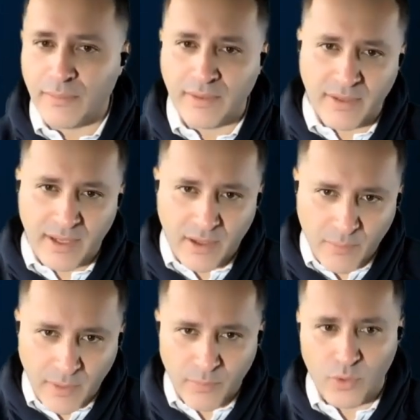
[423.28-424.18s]
These are
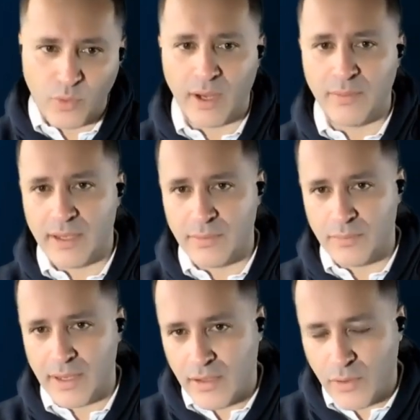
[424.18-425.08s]
people who have never
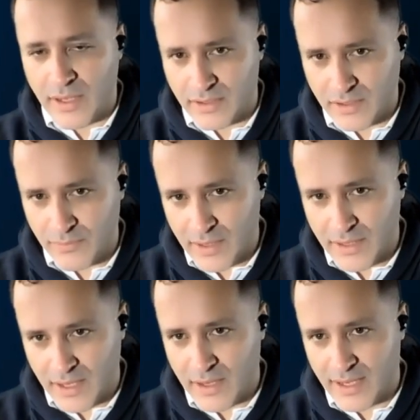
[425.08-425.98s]
made donations, but
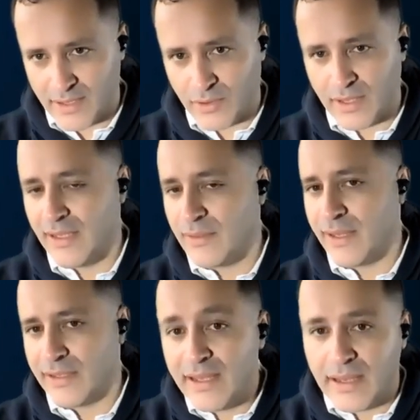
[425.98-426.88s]
they are in your
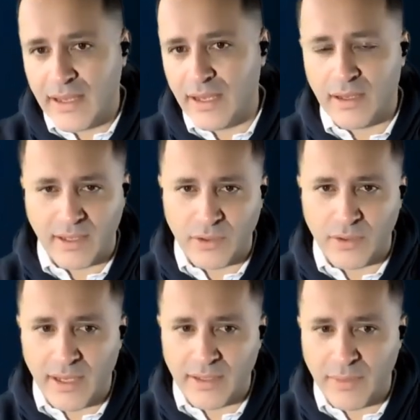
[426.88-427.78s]
database, and they are in your
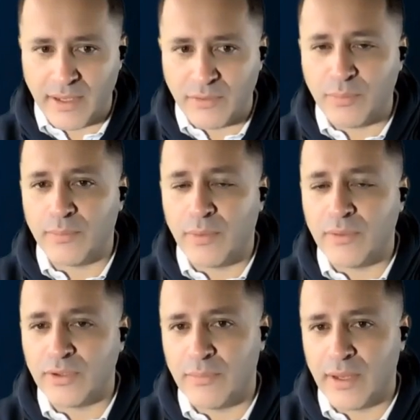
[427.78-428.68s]
database with
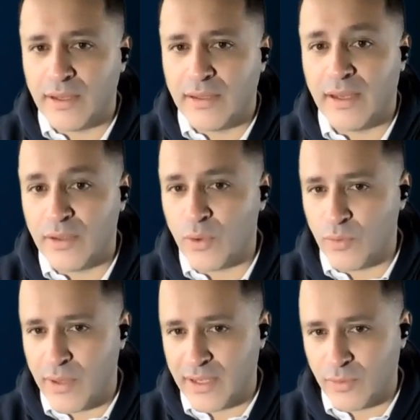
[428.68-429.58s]
permission marketing or
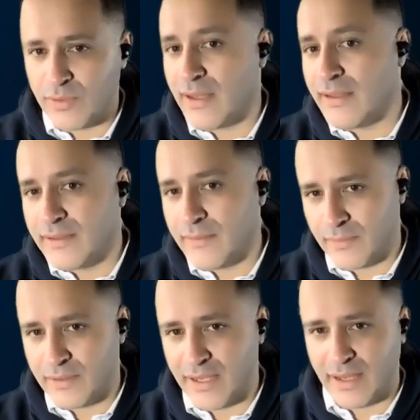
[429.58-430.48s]
with outing.
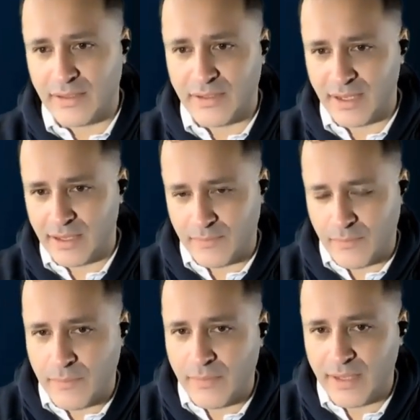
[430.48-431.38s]
That is to say,
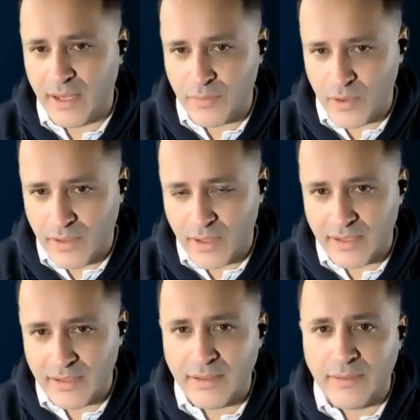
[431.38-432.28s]
they have
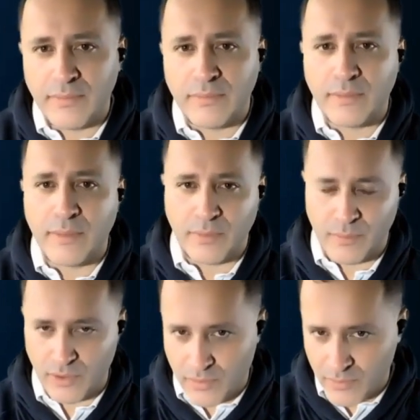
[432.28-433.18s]
authorized
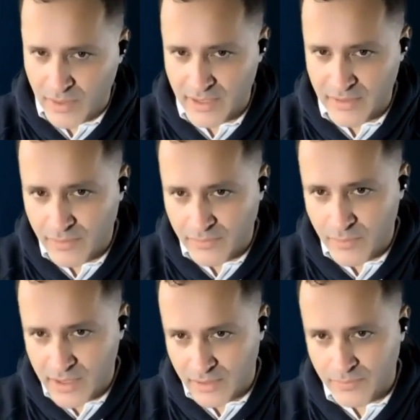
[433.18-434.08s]
you to receive
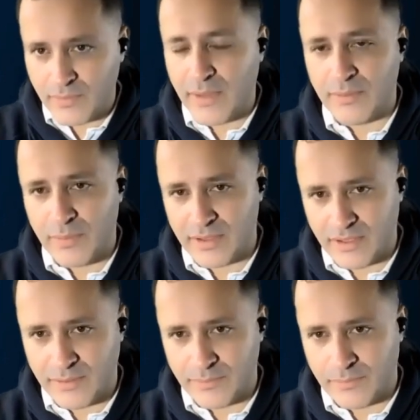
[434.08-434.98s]
information from that
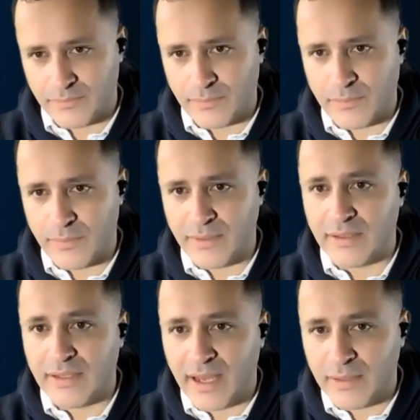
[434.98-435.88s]
person.
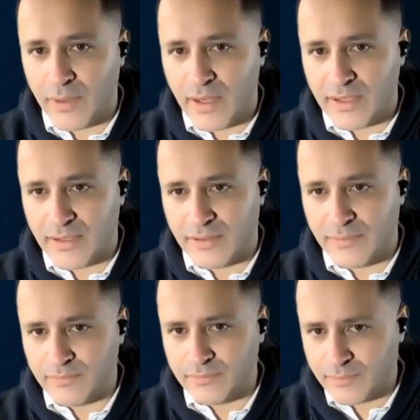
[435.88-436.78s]
The second part is
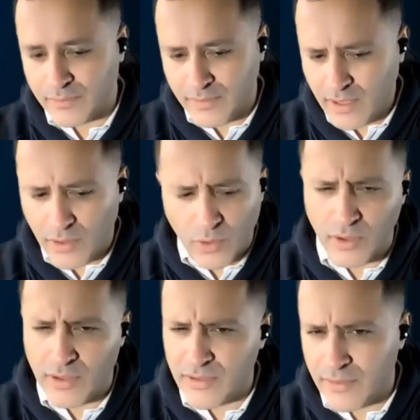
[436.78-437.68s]
unique
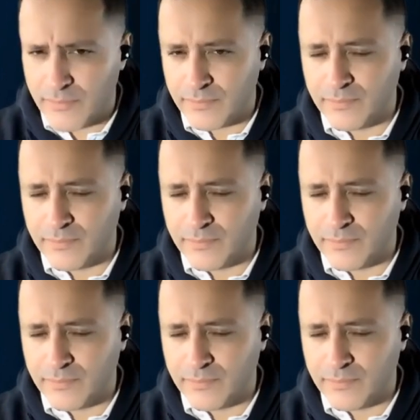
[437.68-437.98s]
donors.